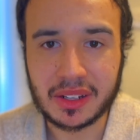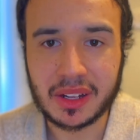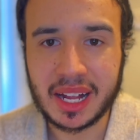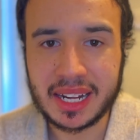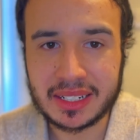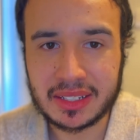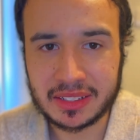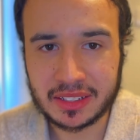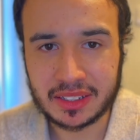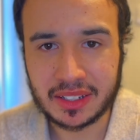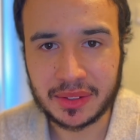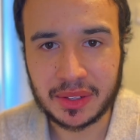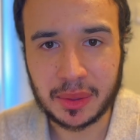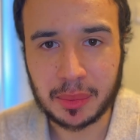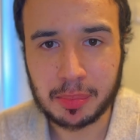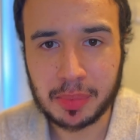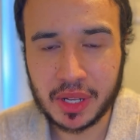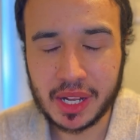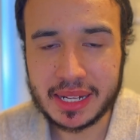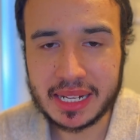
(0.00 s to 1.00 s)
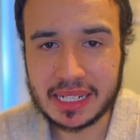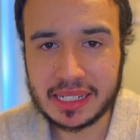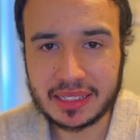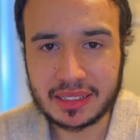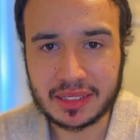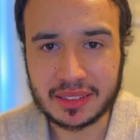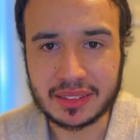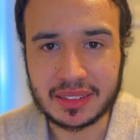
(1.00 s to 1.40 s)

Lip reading: lands on the plains,